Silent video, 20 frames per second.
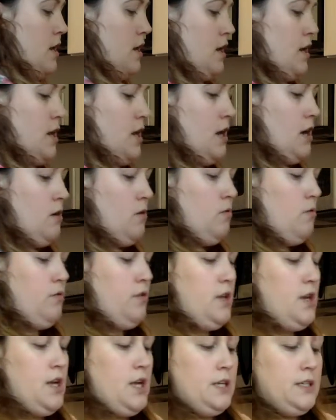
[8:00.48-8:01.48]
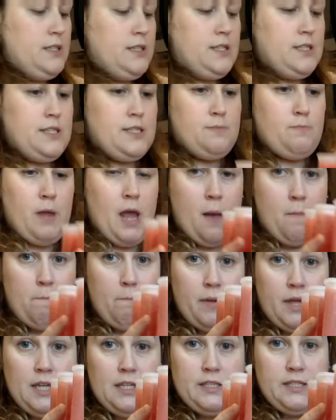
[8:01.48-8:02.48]
Now, the next step
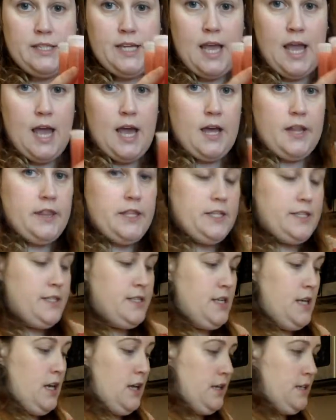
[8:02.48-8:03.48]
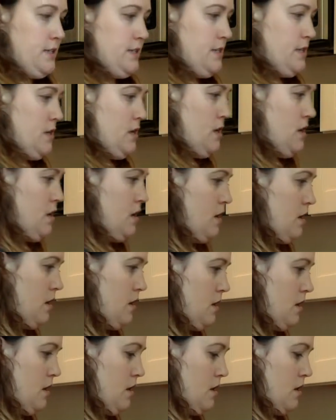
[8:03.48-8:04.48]
is to add the sticks.
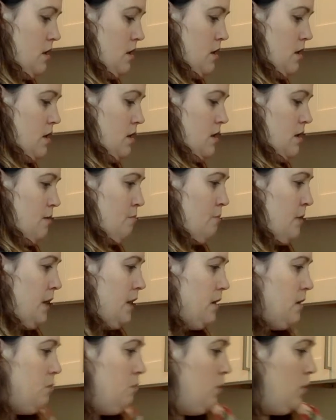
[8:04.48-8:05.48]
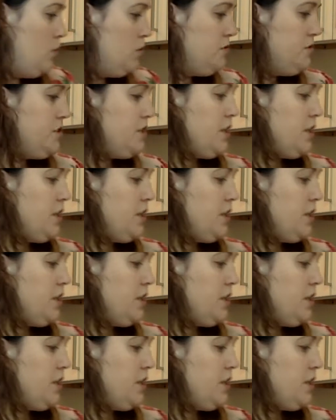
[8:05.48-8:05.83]
My little molds are